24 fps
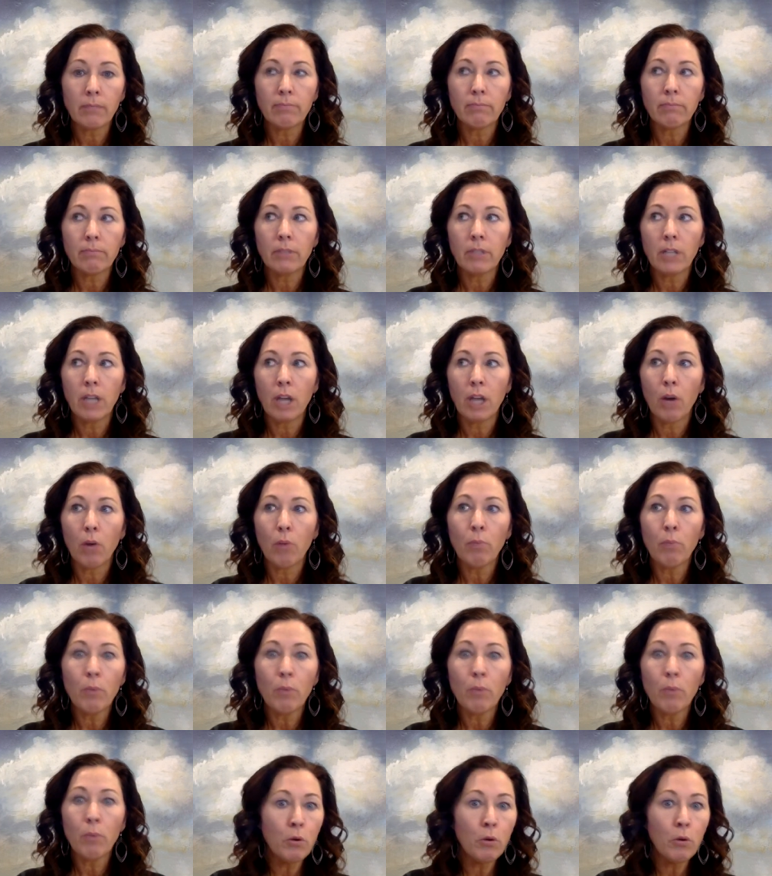
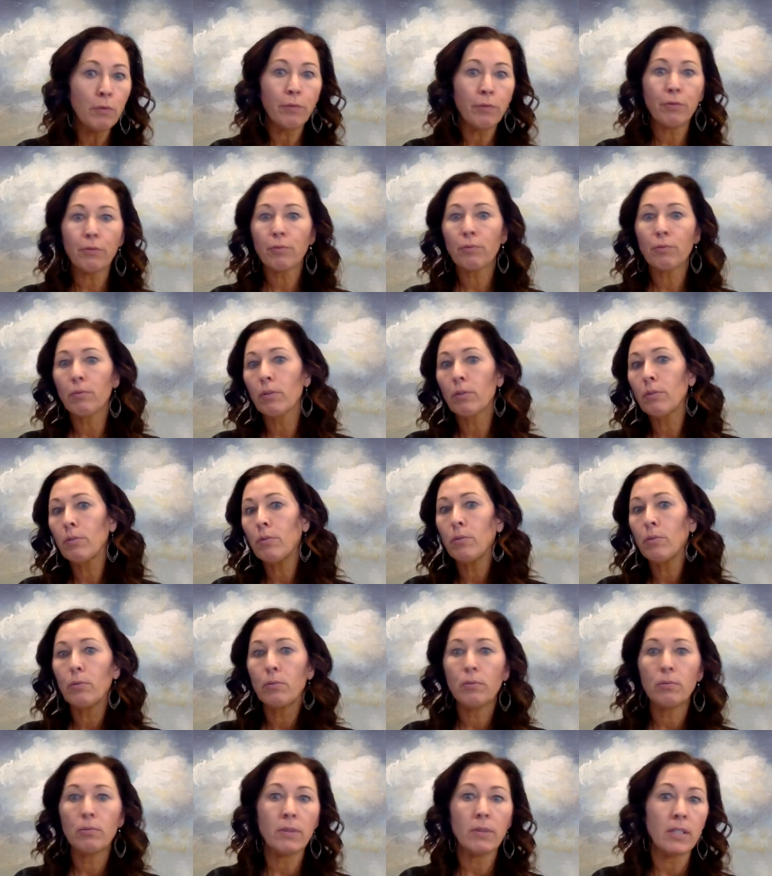move
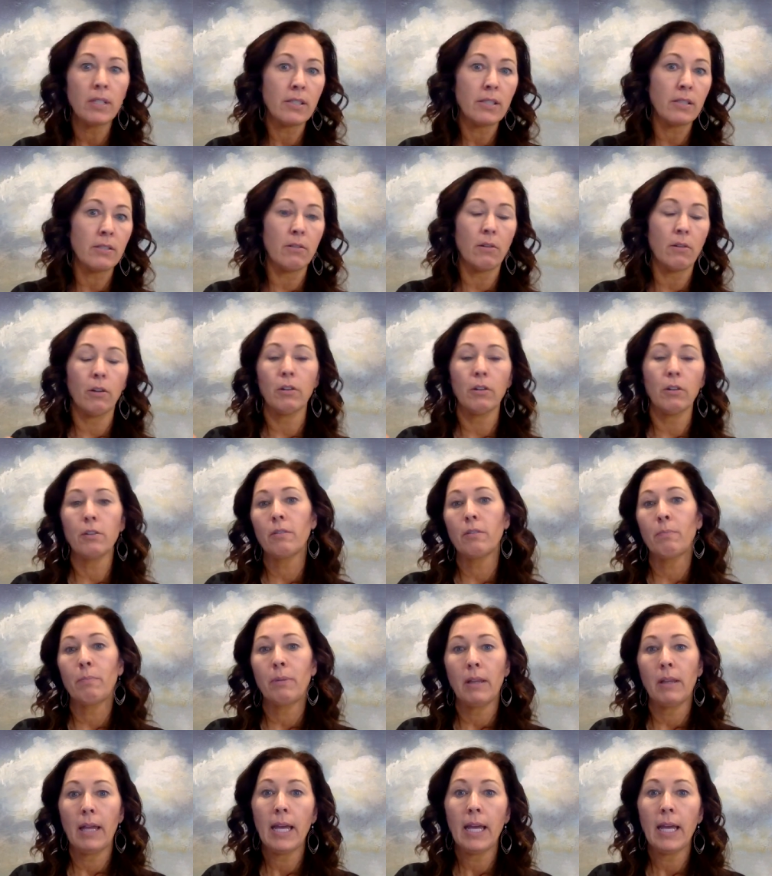through this earth
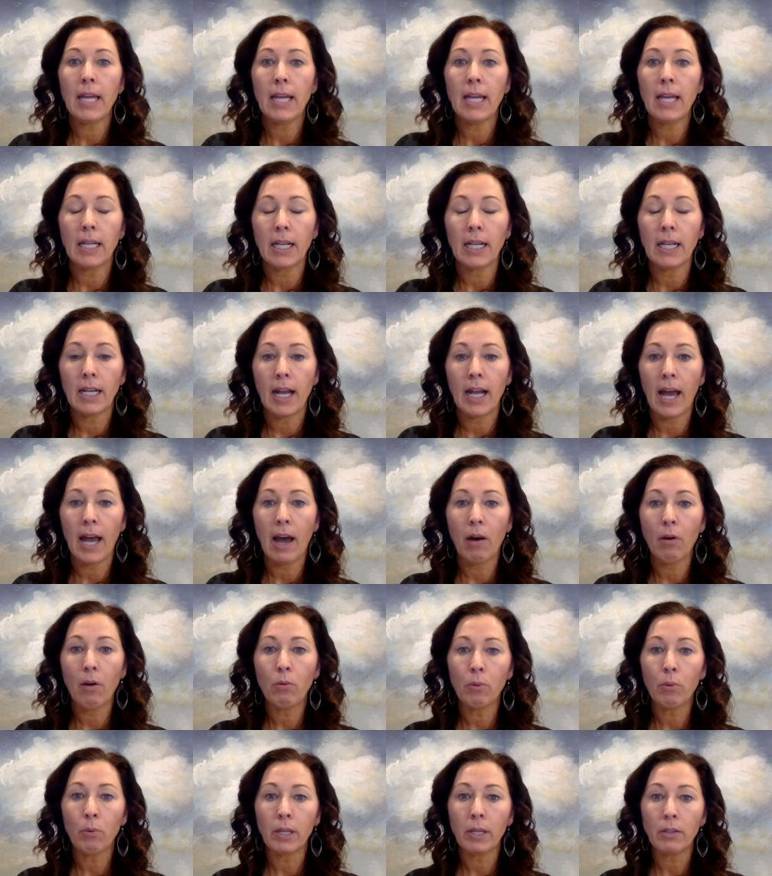plane, and how
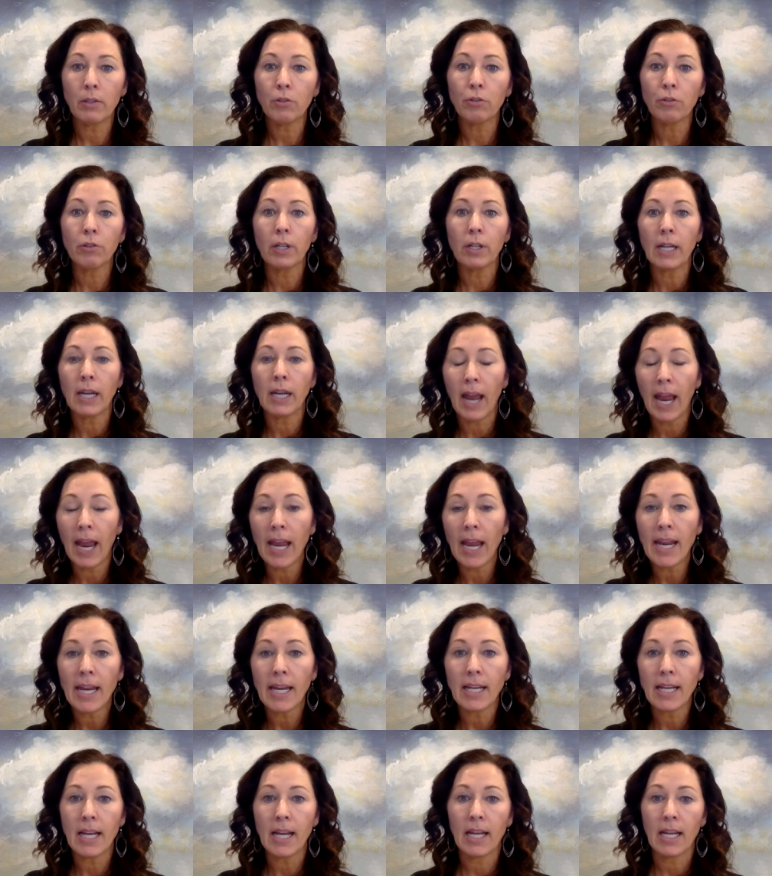we
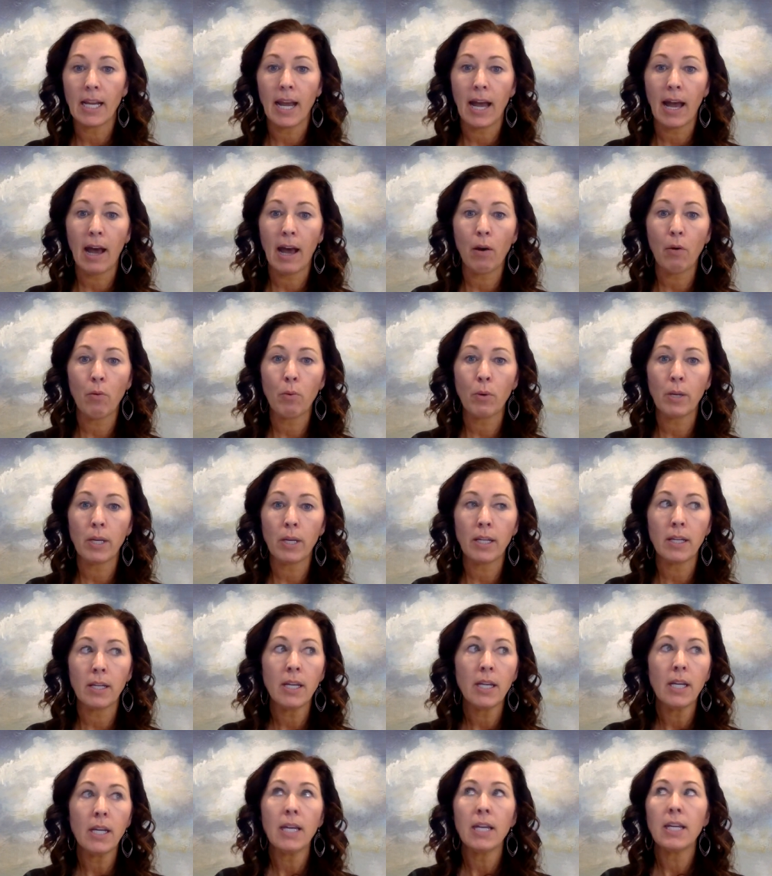create and how
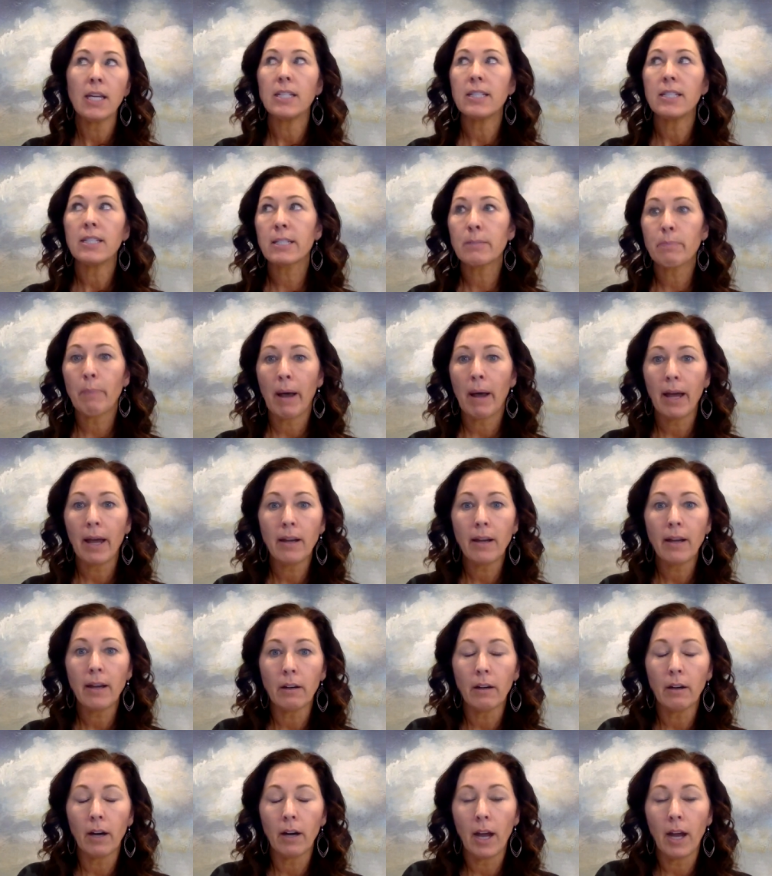we
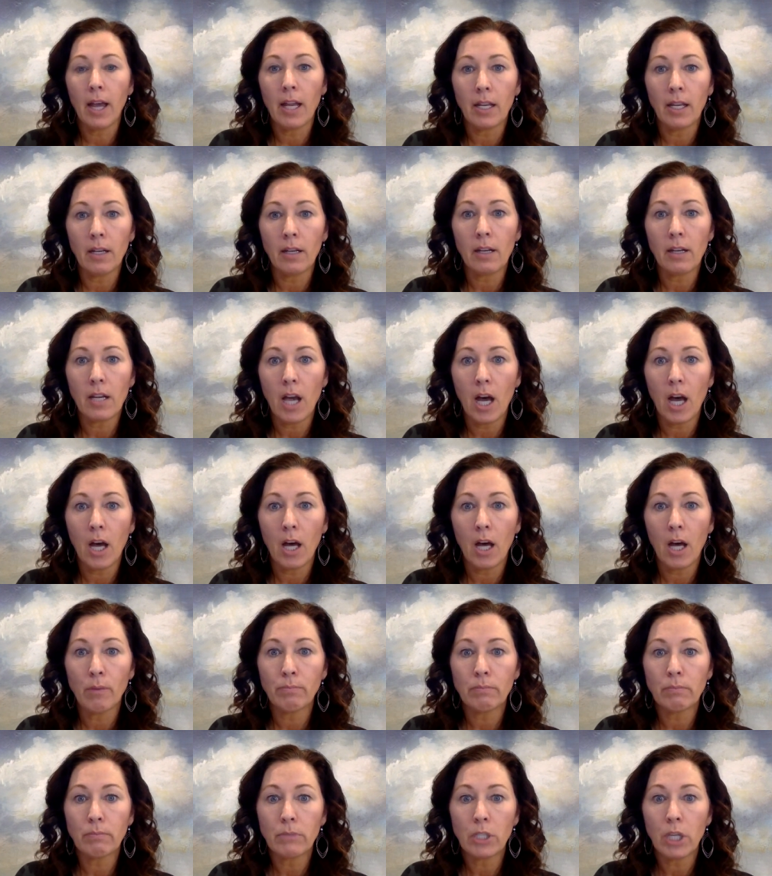inspire and
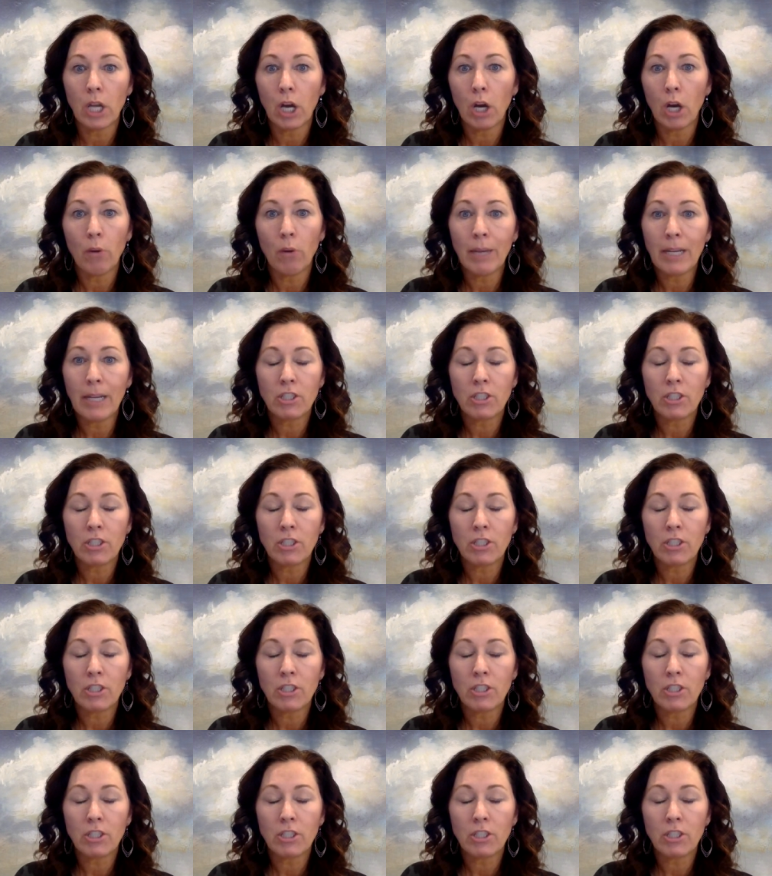make